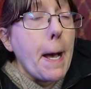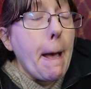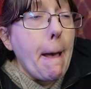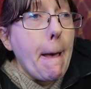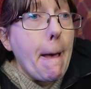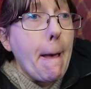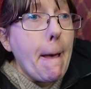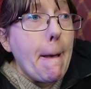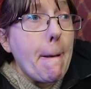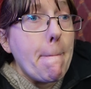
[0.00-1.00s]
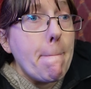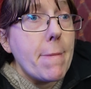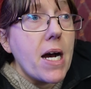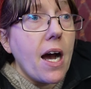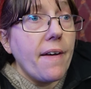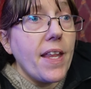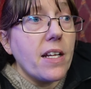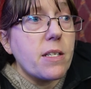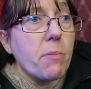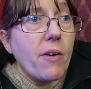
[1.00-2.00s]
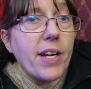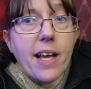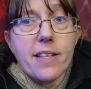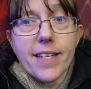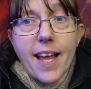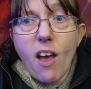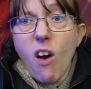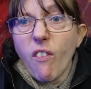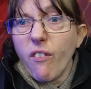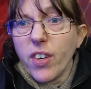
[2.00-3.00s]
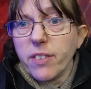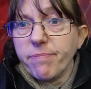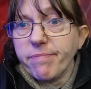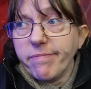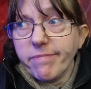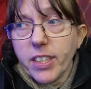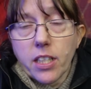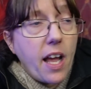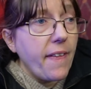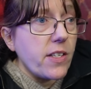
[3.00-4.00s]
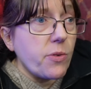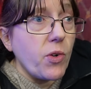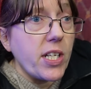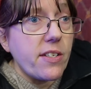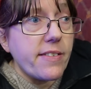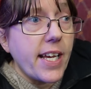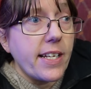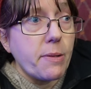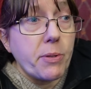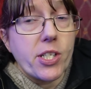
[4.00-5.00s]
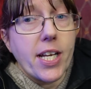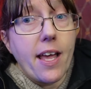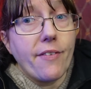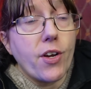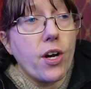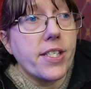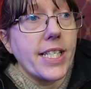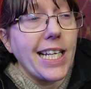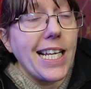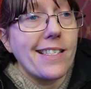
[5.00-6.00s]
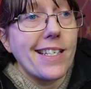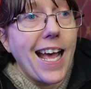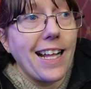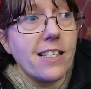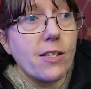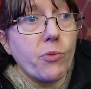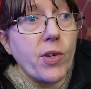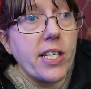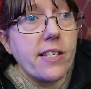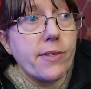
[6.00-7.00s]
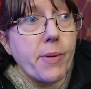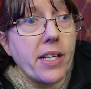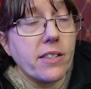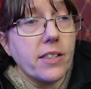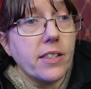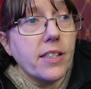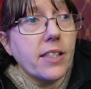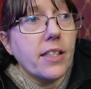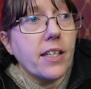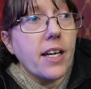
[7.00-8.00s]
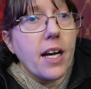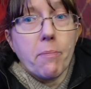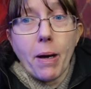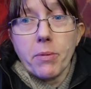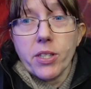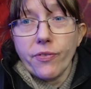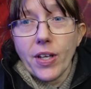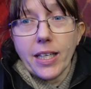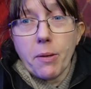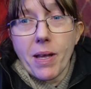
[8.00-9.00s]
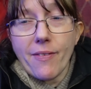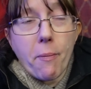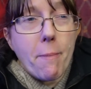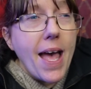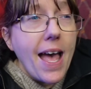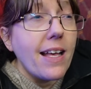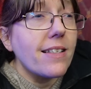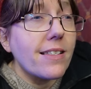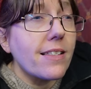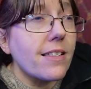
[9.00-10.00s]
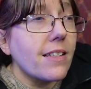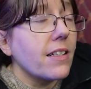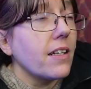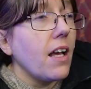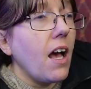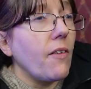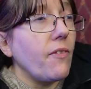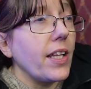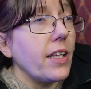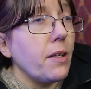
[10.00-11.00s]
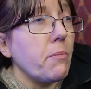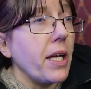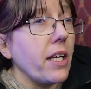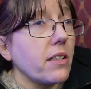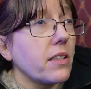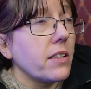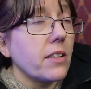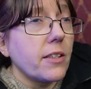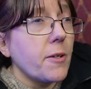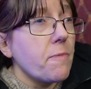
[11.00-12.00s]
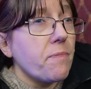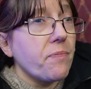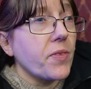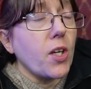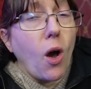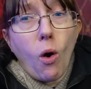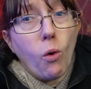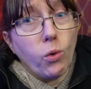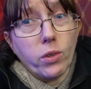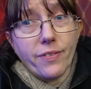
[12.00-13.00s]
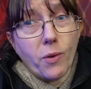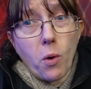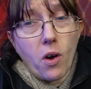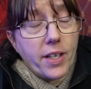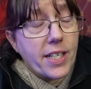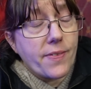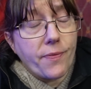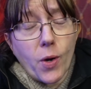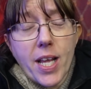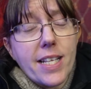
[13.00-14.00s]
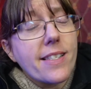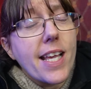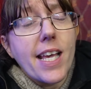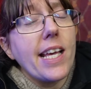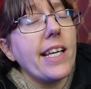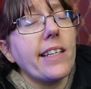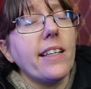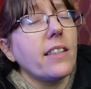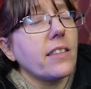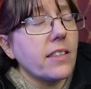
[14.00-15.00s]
And then tomorrow night is a night off. And then some readings on Saturday. But tonight I've got a singing lesson and some readings as well. But I'm just feeling a bit of a mess. I'm feeling a bit cold for one. It's freezing.